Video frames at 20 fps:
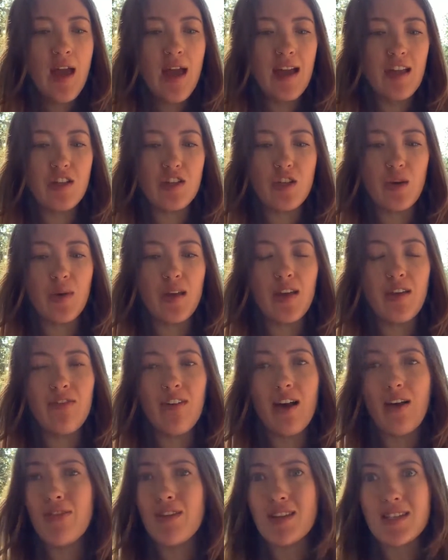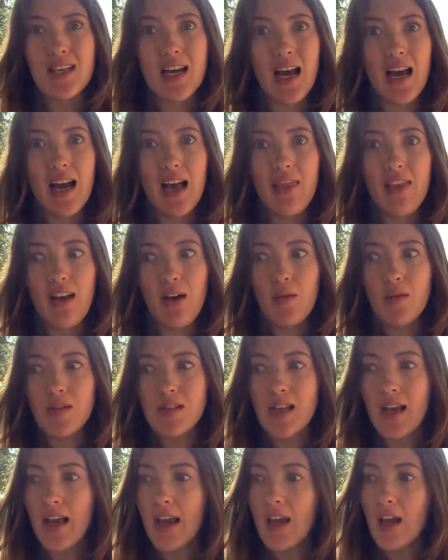And so he found this guy that
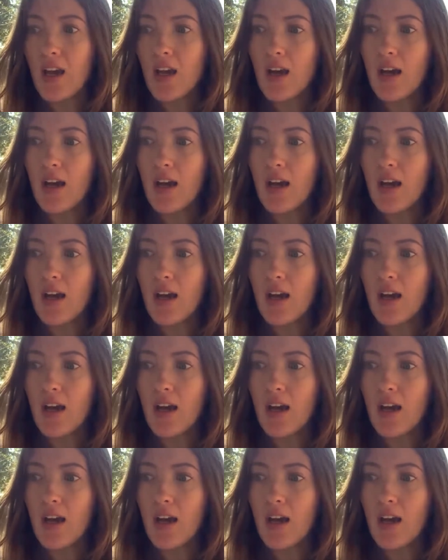was like